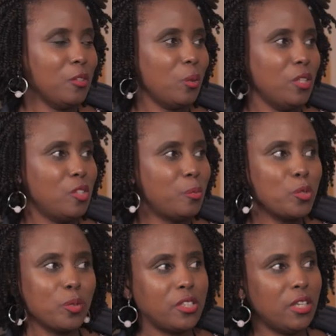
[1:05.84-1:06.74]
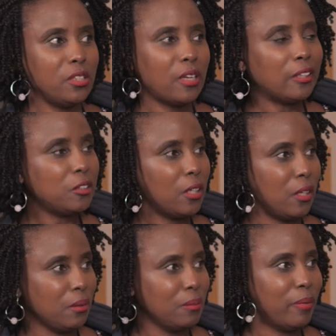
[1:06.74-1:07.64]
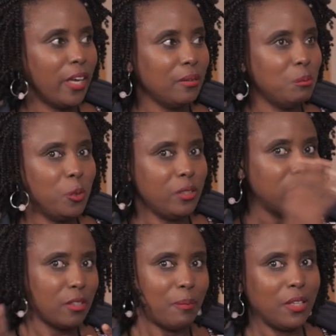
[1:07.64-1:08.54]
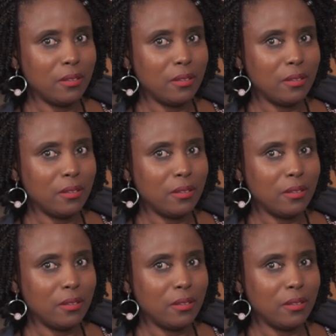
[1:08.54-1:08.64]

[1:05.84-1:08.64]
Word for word: So it's possible to change culture mm. by doing something